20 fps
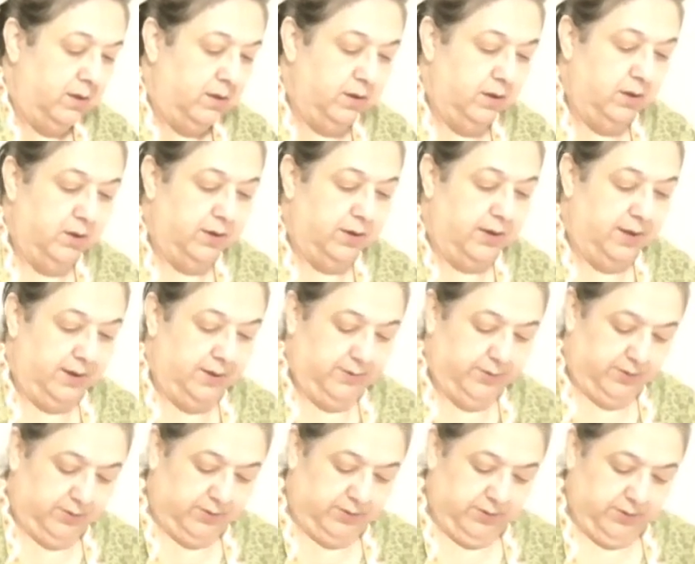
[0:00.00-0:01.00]
Okay,
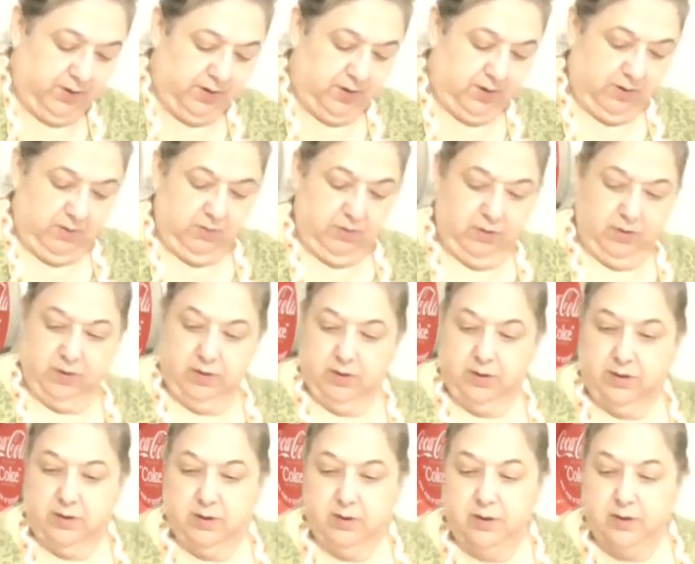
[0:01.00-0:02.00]
so
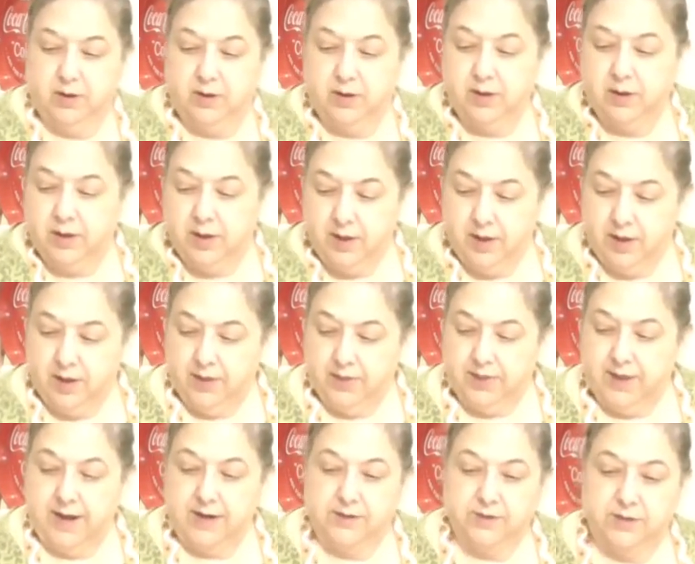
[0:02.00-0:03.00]

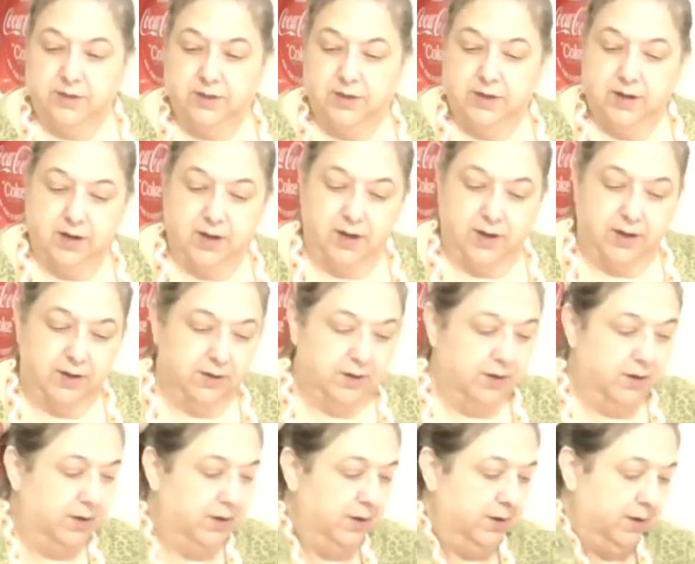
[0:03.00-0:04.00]
that's
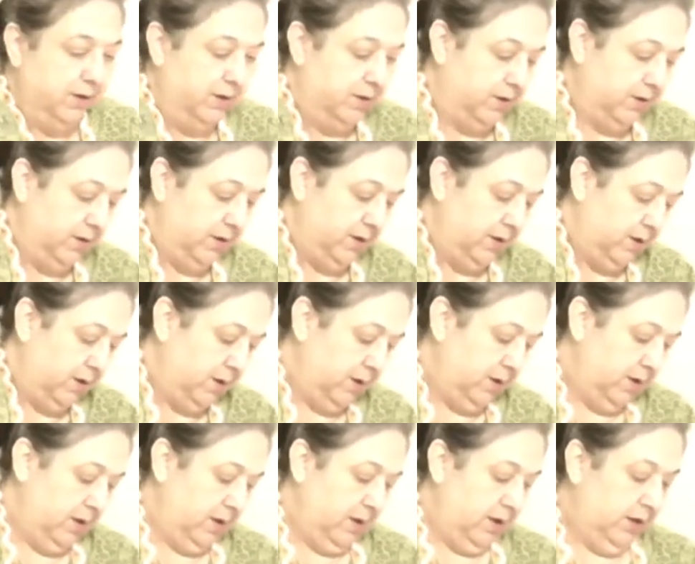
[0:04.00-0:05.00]
done.
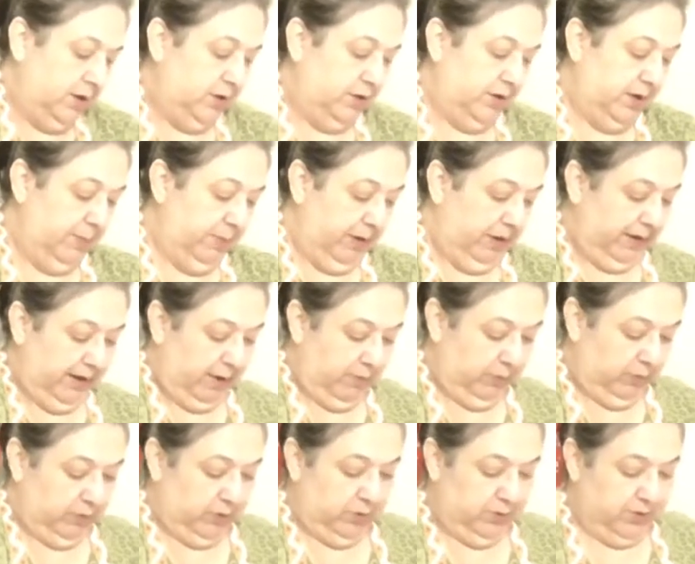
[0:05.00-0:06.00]
Typically I
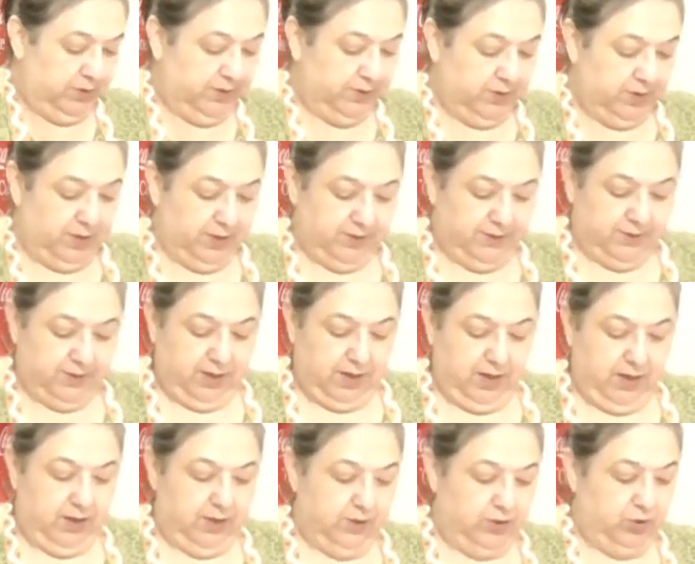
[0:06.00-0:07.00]
would do this in the
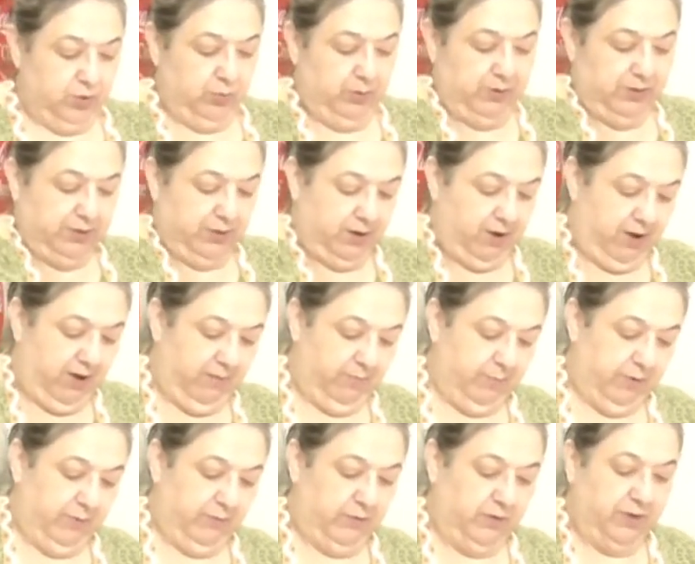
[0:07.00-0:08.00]
sink and just rinse it off,
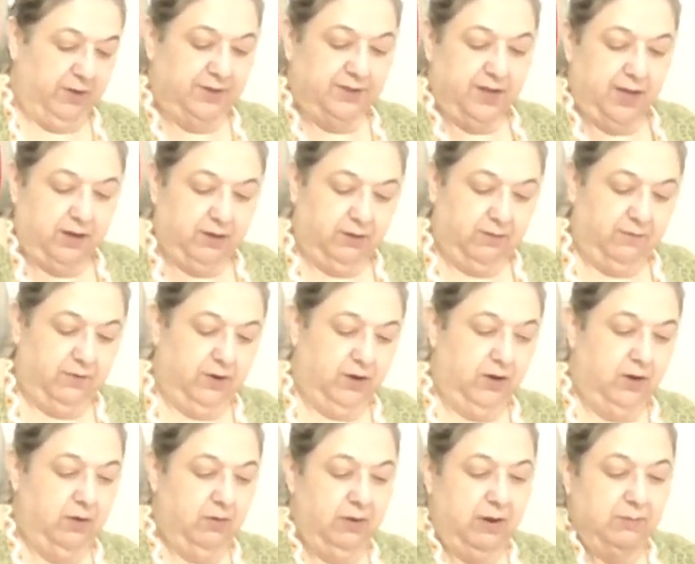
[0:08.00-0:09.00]
but for the sake of the
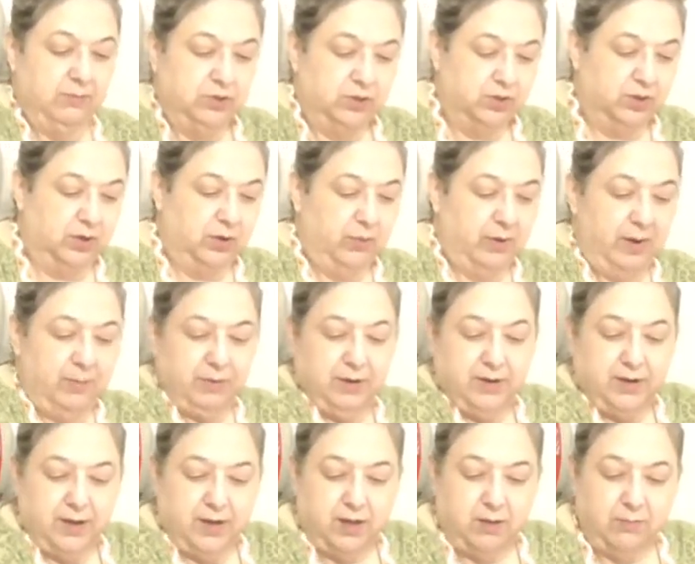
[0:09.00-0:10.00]
video, I'm just going to wipe it
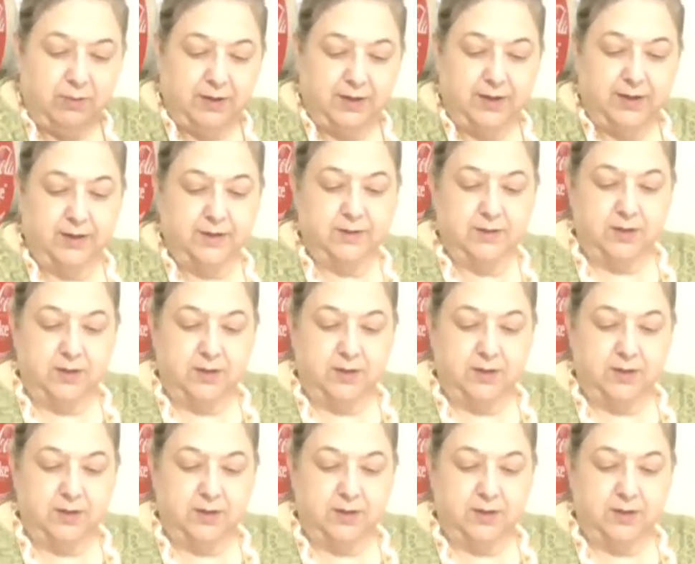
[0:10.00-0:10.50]
down because,